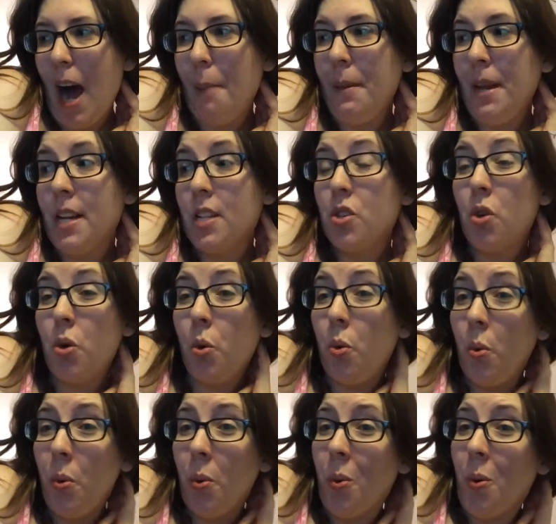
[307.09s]
I mean it's
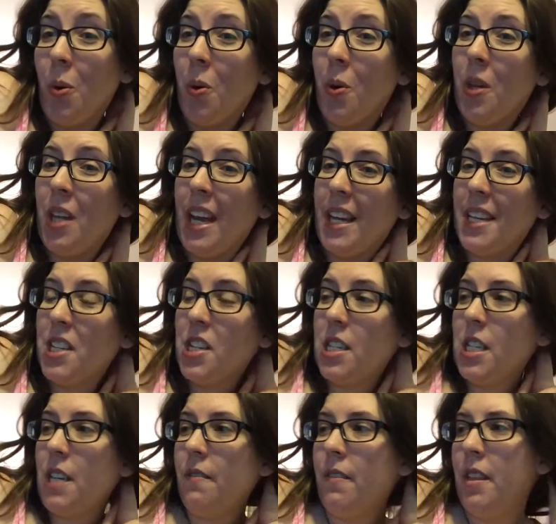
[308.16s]
cool, like
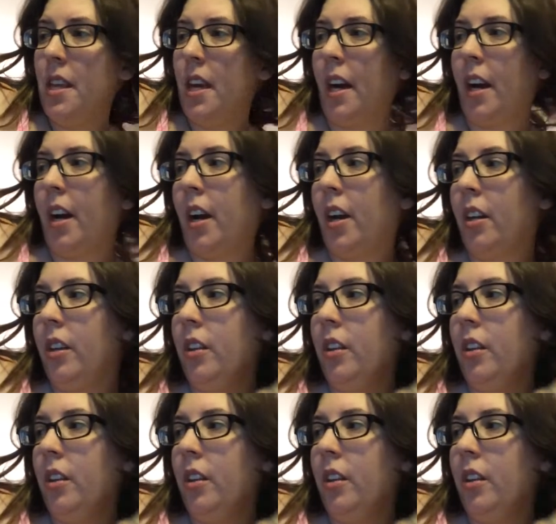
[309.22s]
just even their